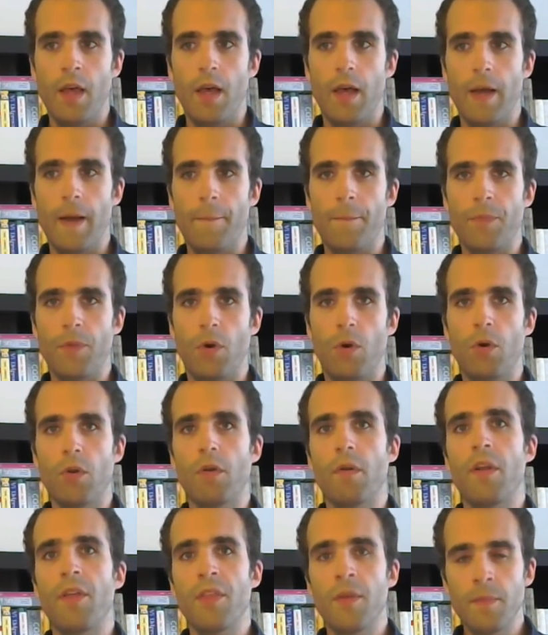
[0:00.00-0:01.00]

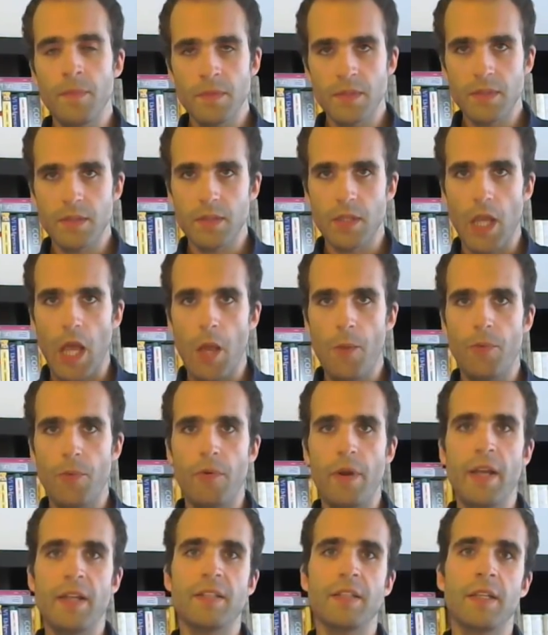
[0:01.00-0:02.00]
algorithms
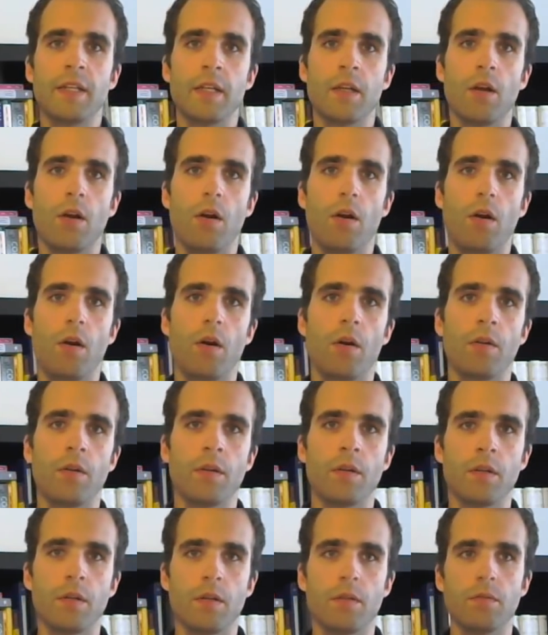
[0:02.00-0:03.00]
operating
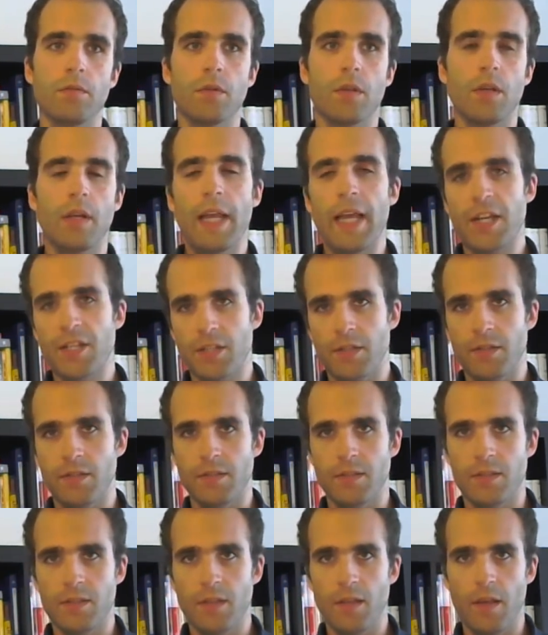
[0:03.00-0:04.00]
on
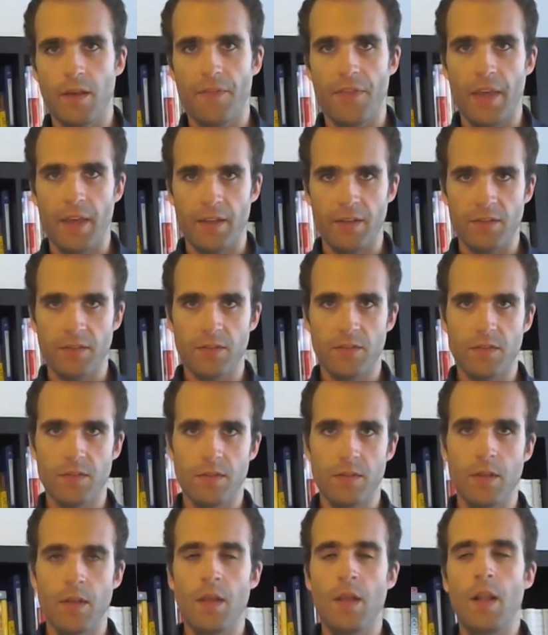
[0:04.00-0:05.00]
collections of things.